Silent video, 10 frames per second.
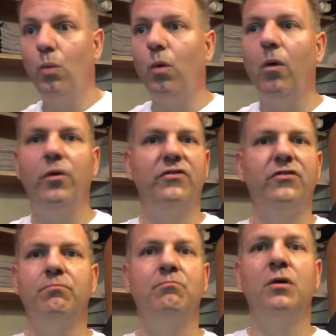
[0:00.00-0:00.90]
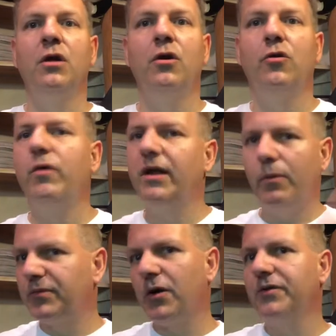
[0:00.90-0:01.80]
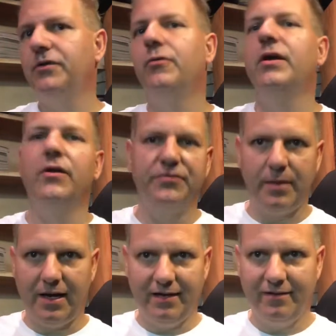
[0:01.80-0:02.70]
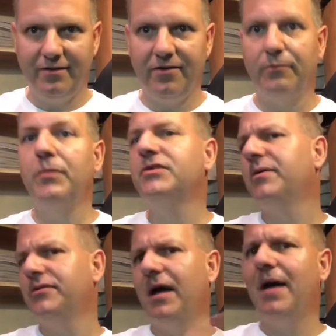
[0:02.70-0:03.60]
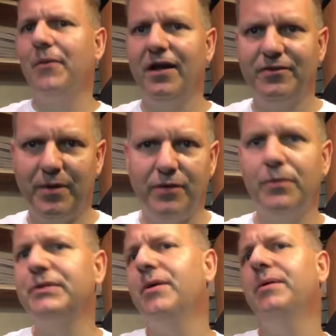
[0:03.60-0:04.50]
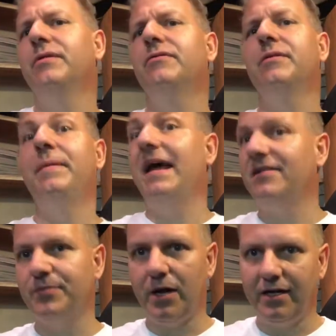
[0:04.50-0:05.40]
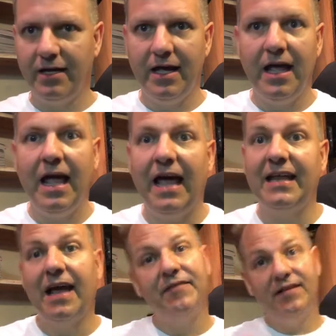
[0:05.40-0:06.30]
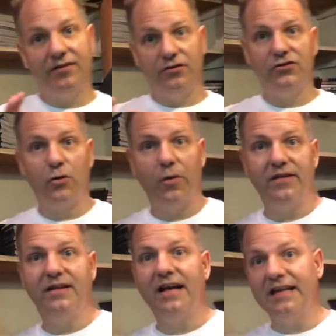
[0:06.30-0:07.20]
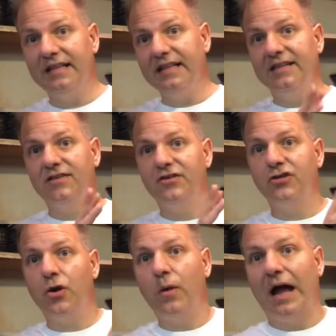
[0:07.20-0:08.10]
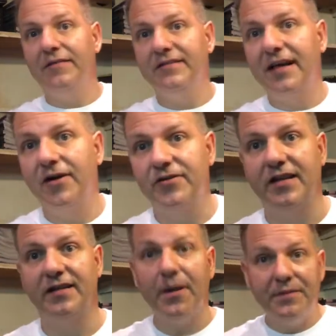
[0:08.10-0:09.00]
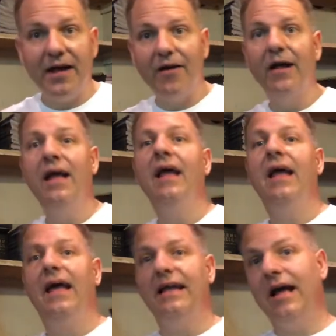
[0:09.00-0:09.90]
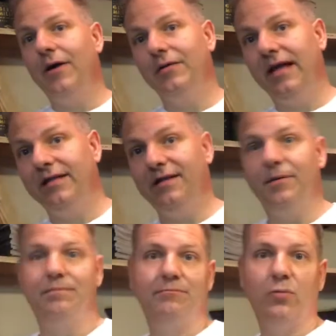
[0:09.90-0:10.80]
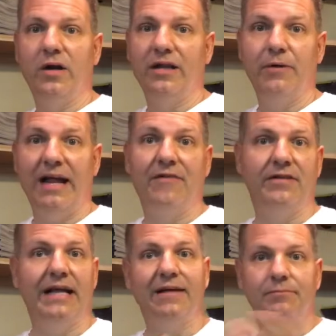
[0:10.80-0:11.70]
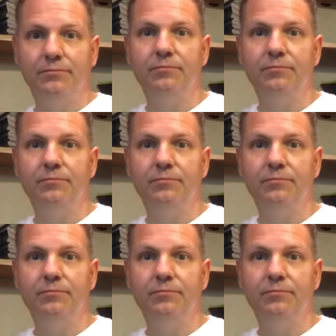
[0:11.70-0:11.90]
what was going through Hammerhead's mind, what was going through the band's mind. And they have these little stories that kind of show how these characters ended up there and how they ended up where they went after that,